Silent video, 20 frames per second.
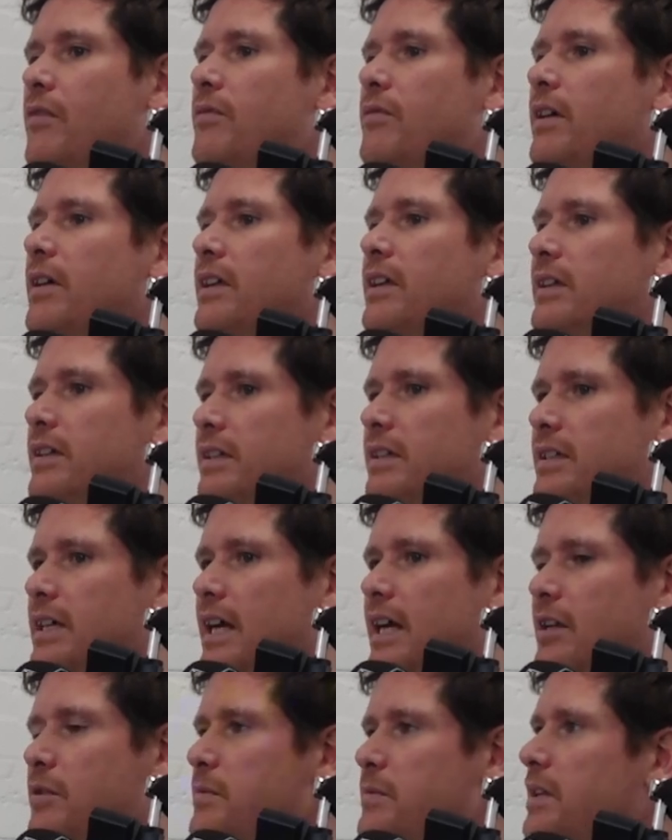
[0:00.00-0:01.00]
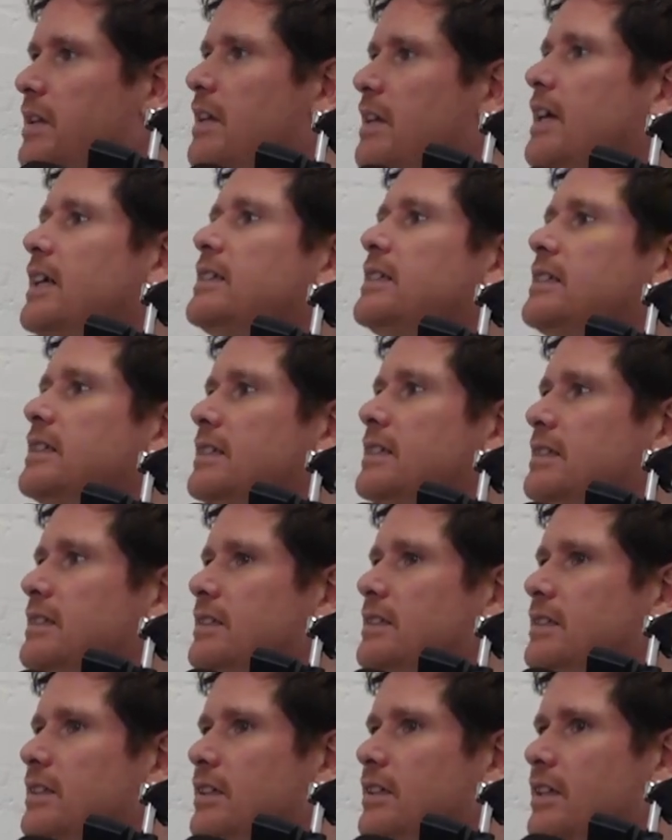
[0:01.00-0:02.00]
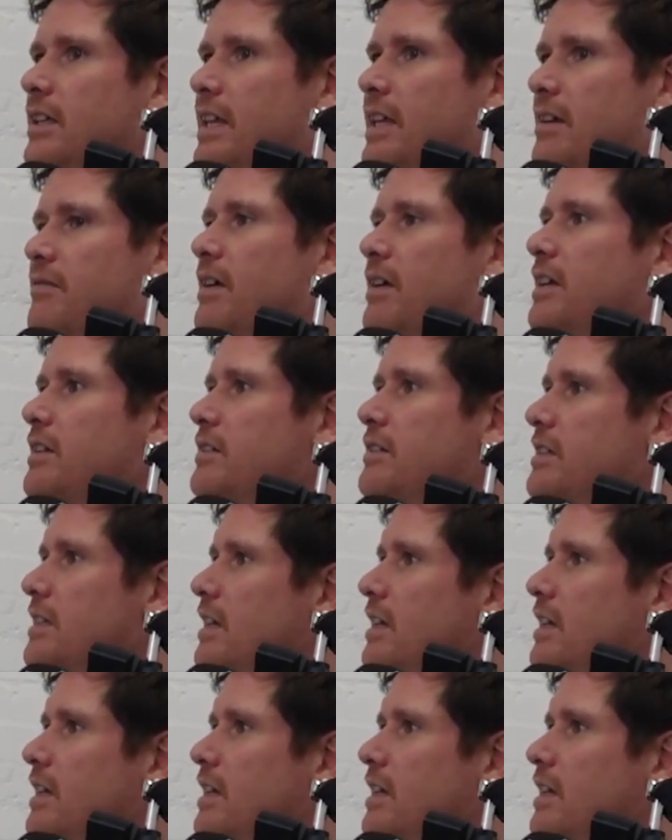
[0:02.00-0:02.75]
very good at communicating their value to their